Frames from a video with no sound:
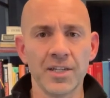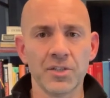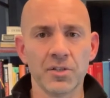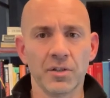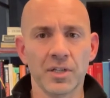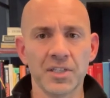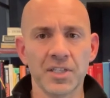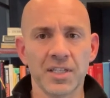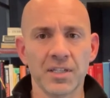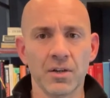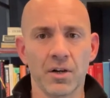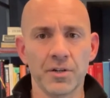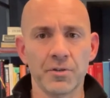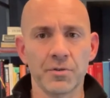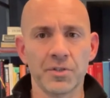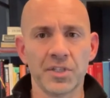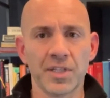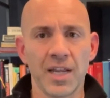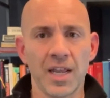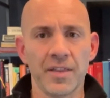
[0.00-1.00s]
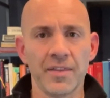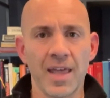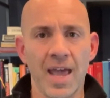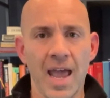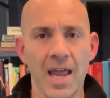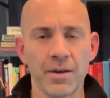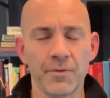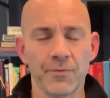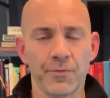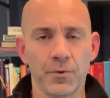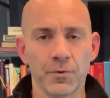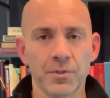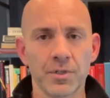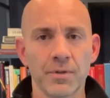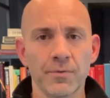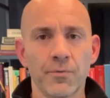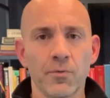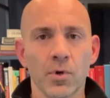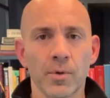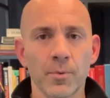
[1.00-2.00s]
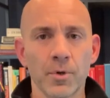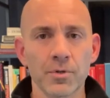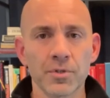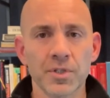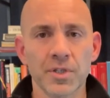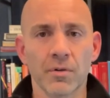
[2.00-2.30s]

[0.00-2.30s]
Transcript: So let's understand that first and foremost.